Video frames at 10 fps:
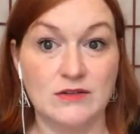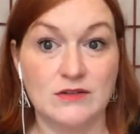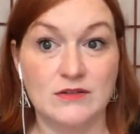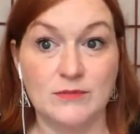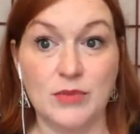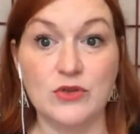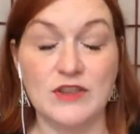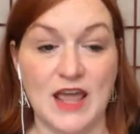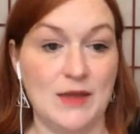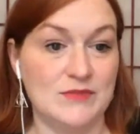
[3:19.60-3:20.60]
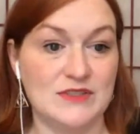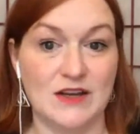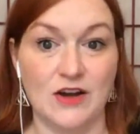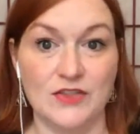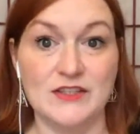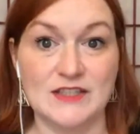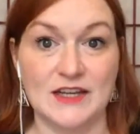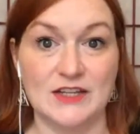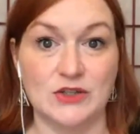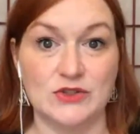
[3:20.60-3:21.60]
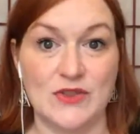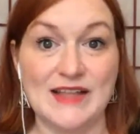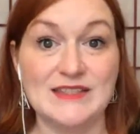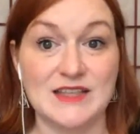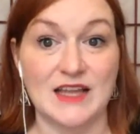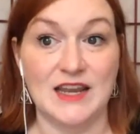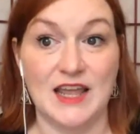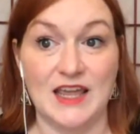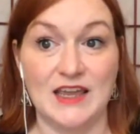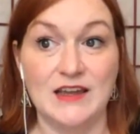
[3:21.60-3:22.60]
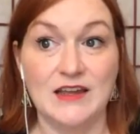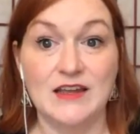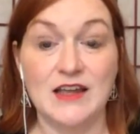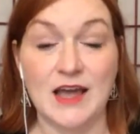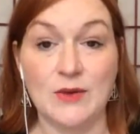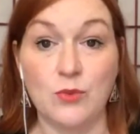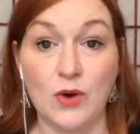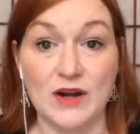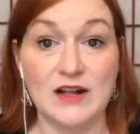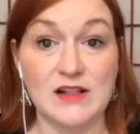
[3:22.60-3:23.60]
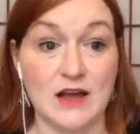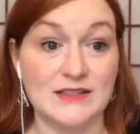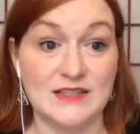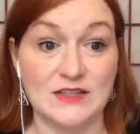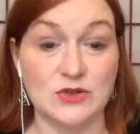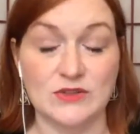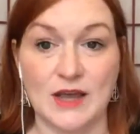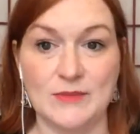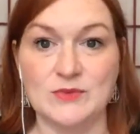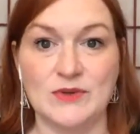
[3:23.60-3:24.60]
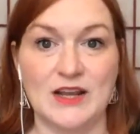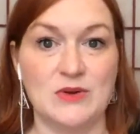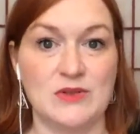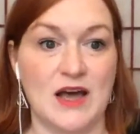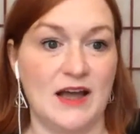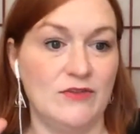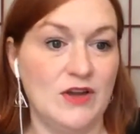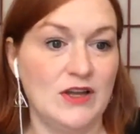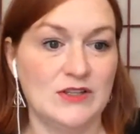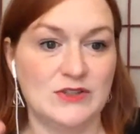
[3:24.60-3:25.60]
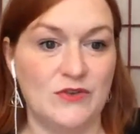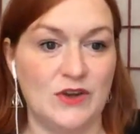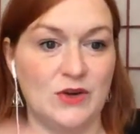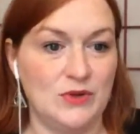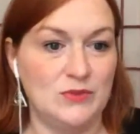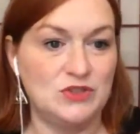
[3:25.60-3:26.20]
both names on the Sunday show. So that's Sunday at one o'clock Central Time is when I go live. So I figured we would just